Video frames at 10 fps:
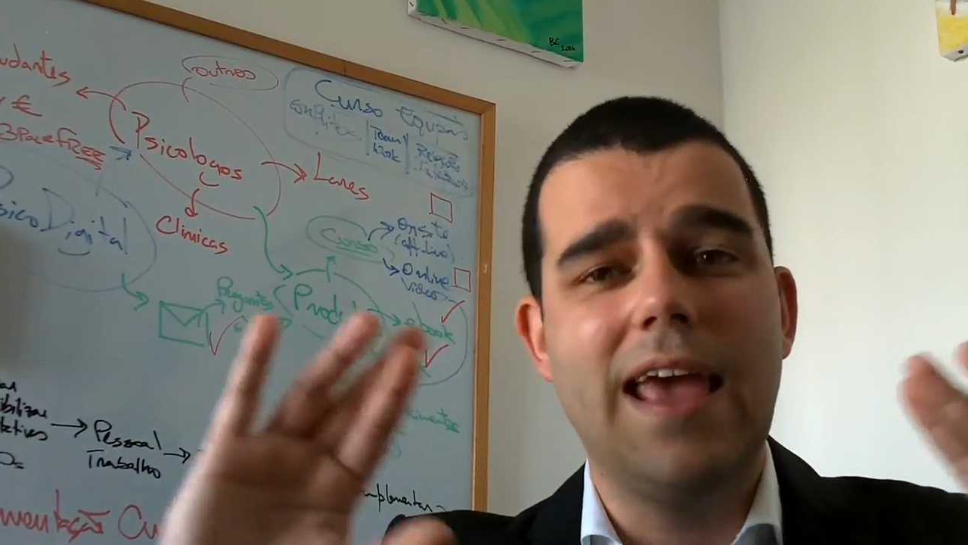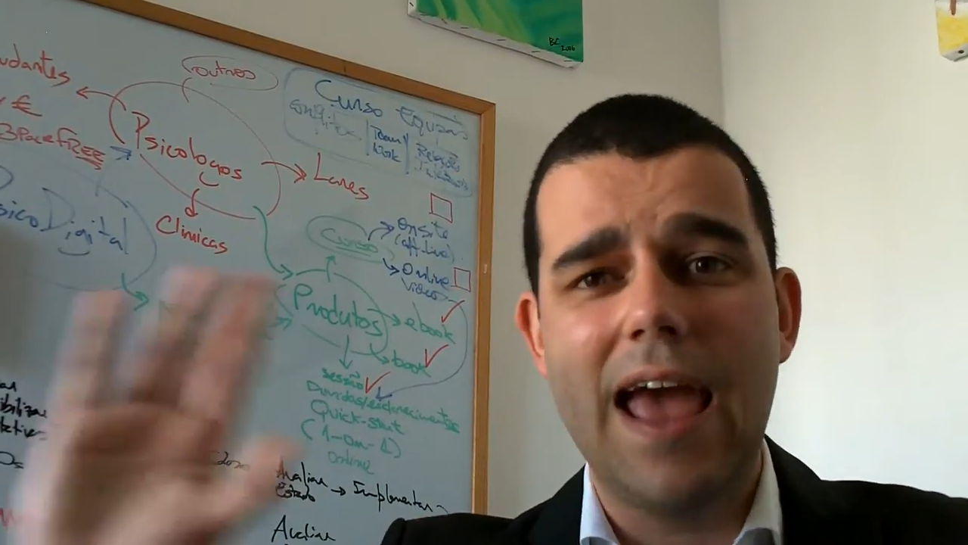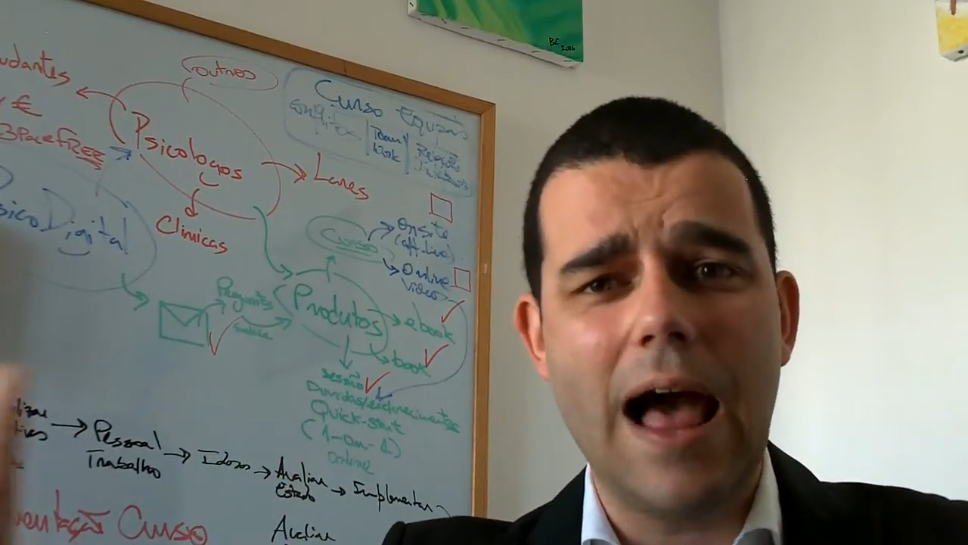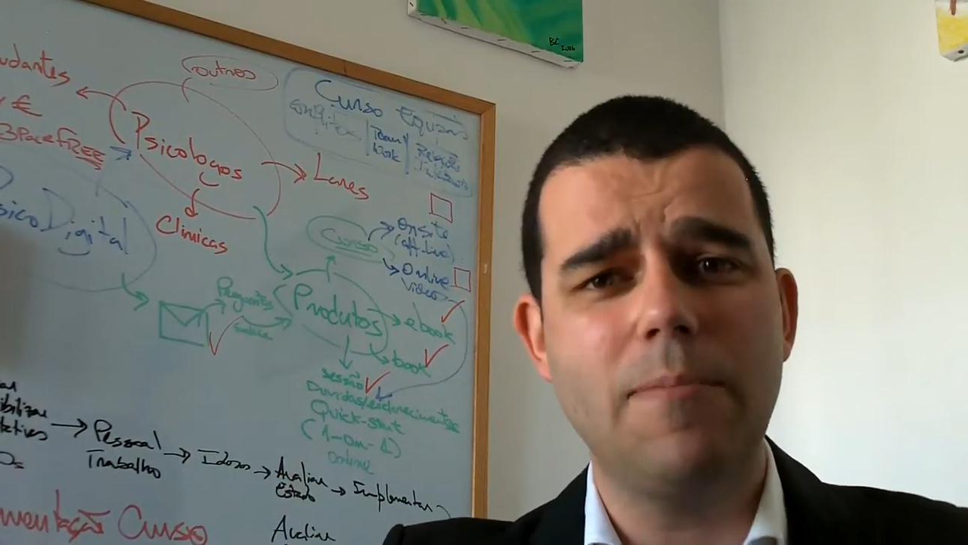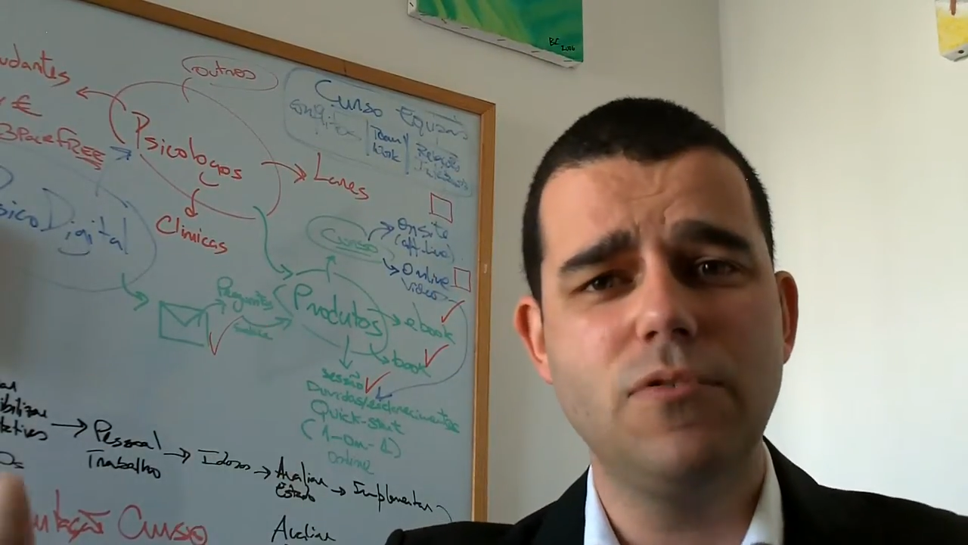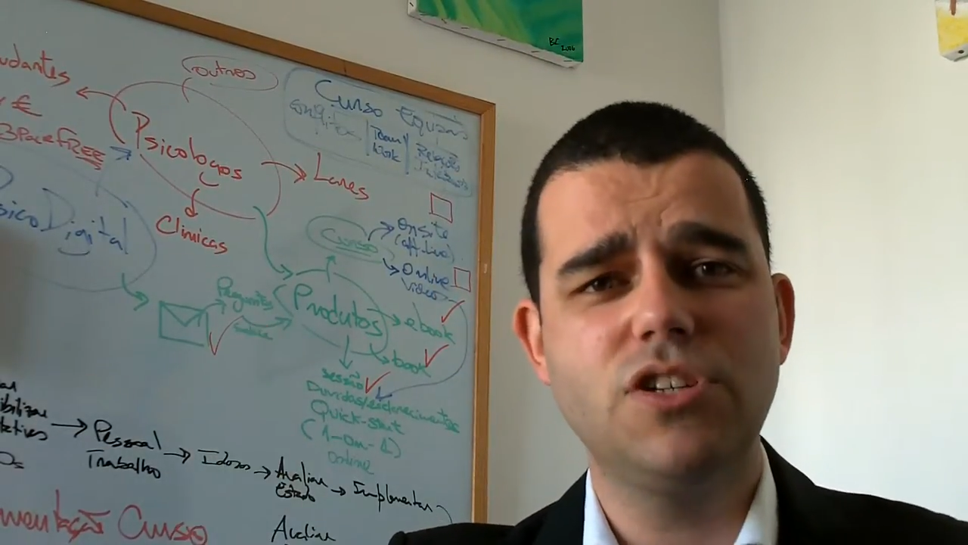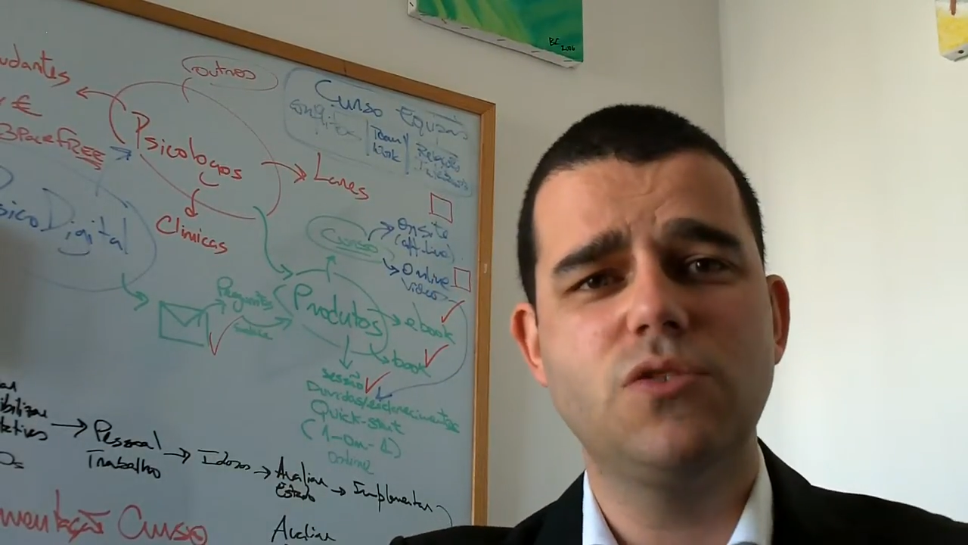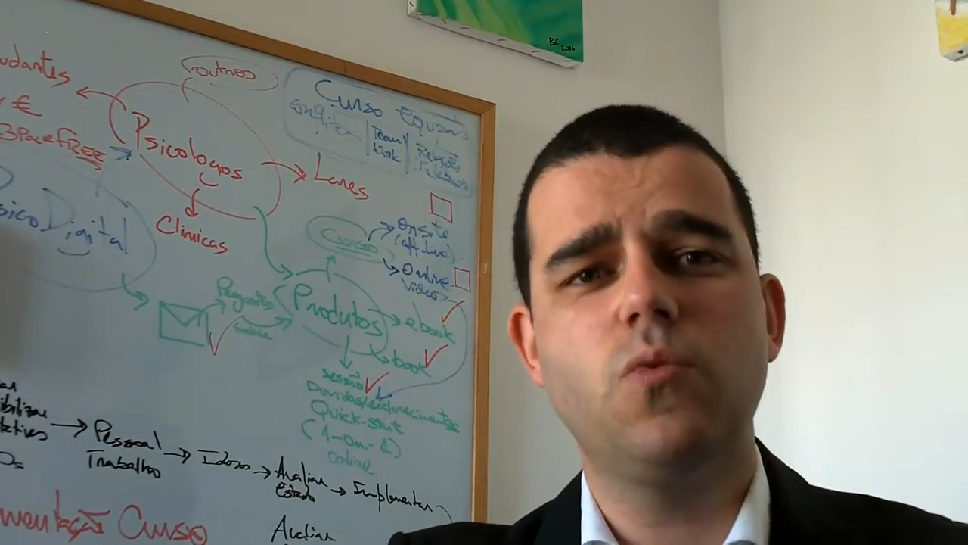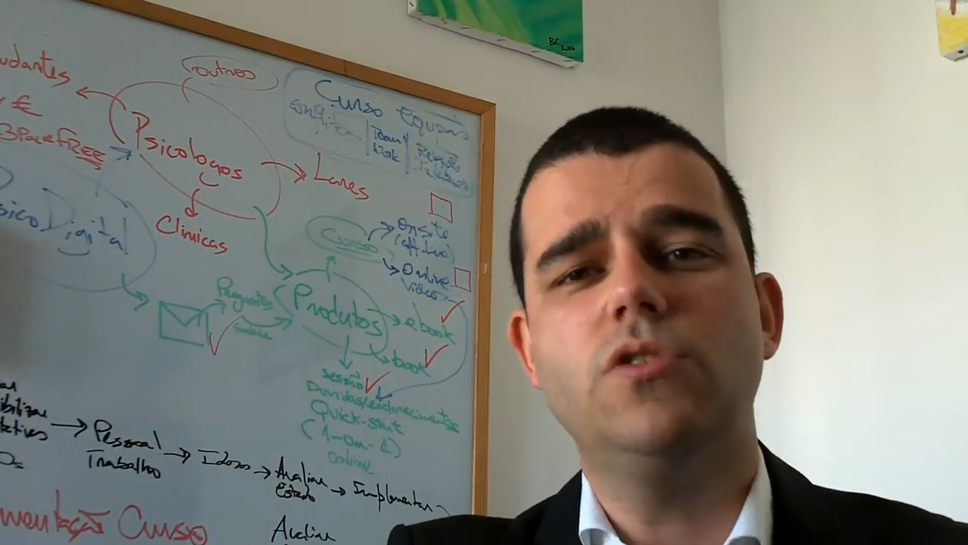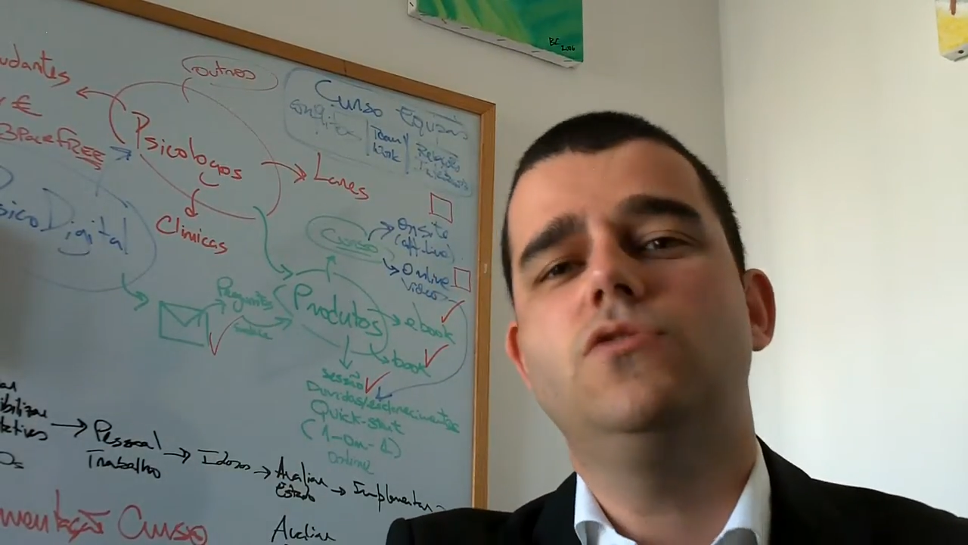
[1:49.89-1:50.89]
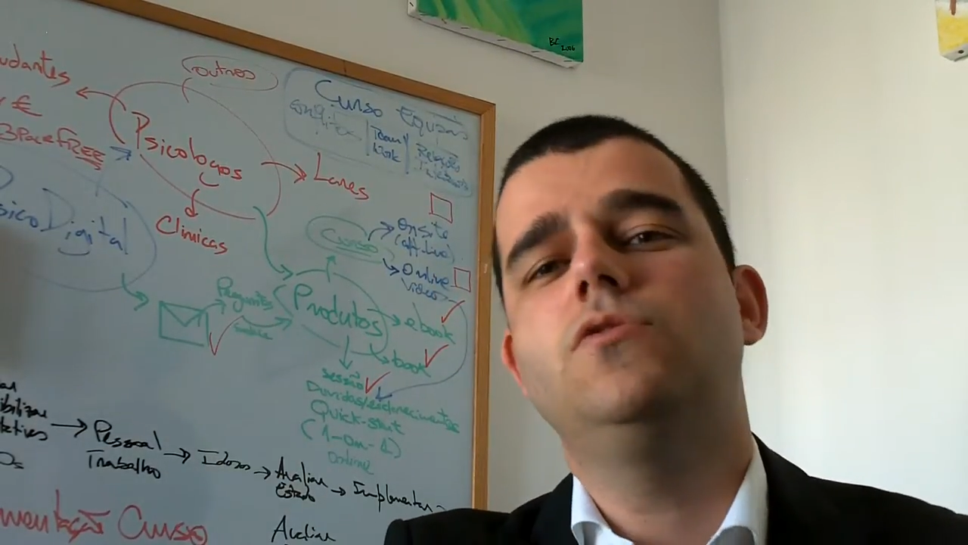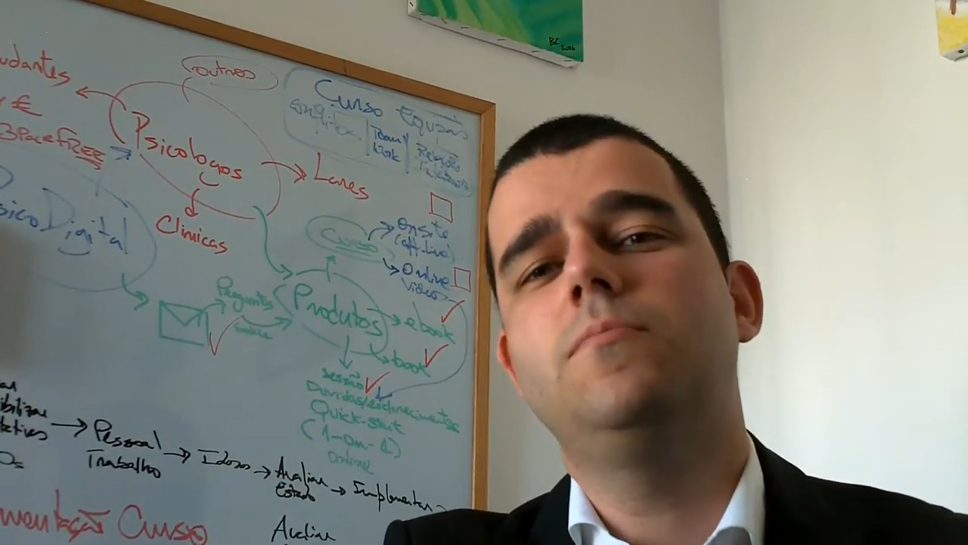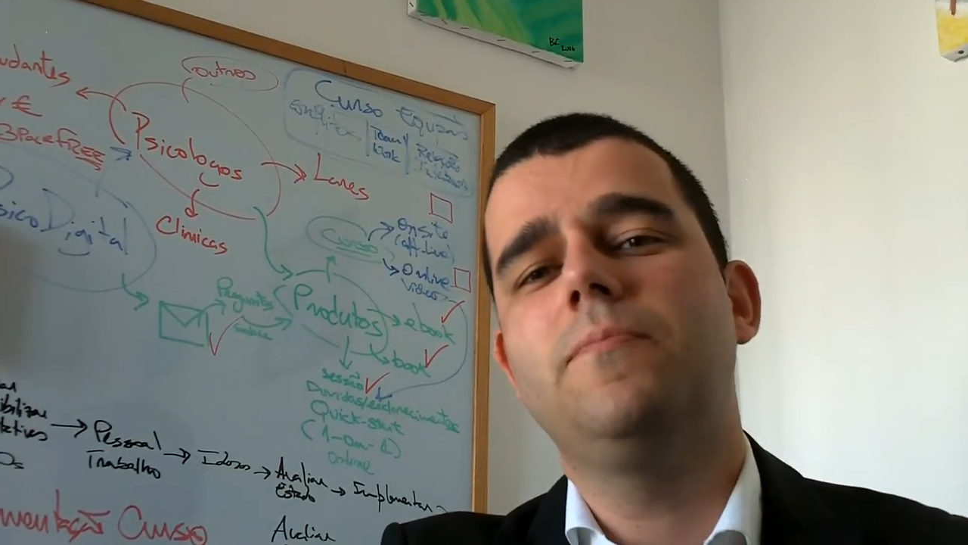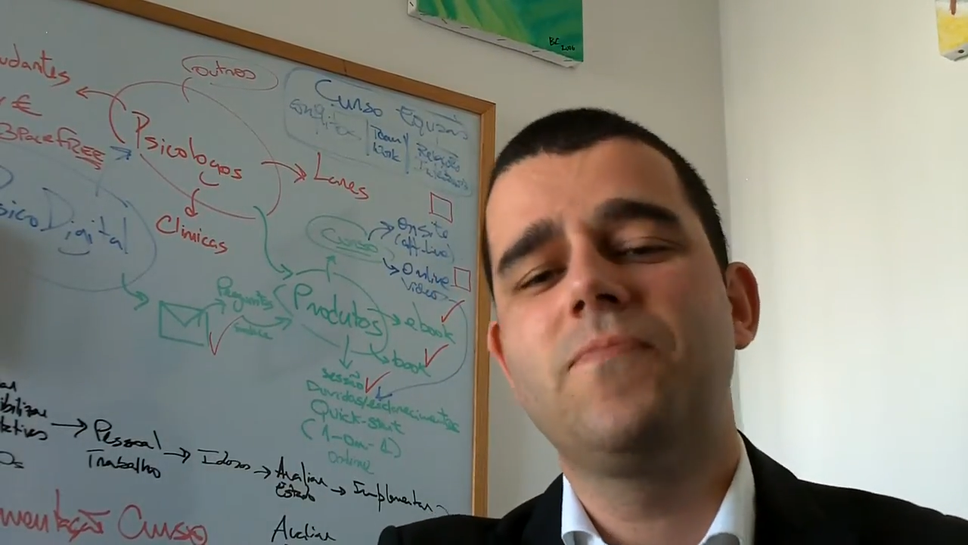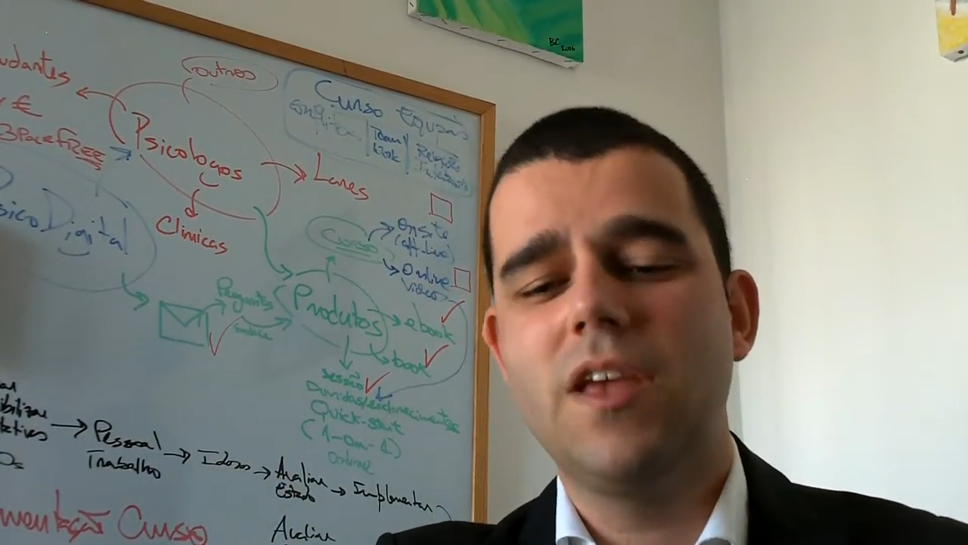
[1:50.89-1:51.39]
help you just want
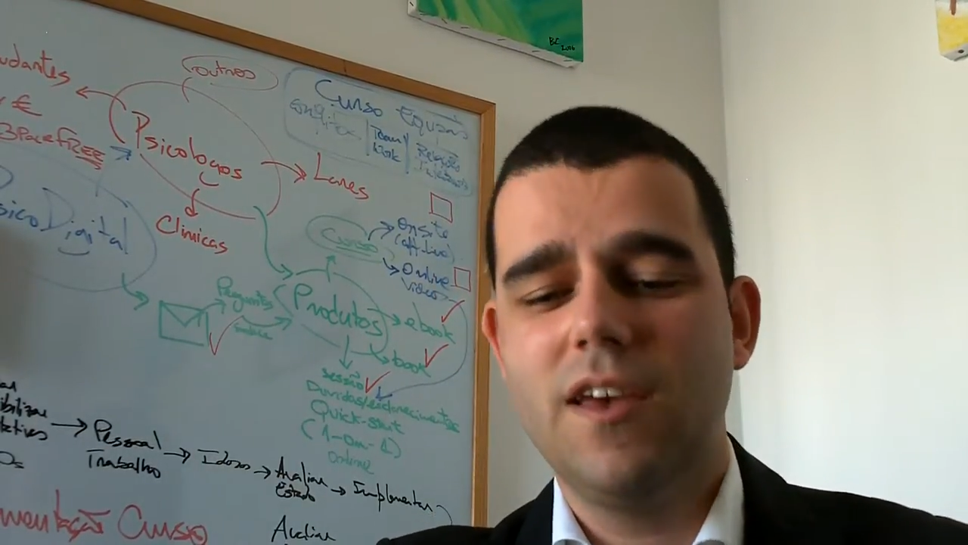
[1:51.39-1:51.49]
to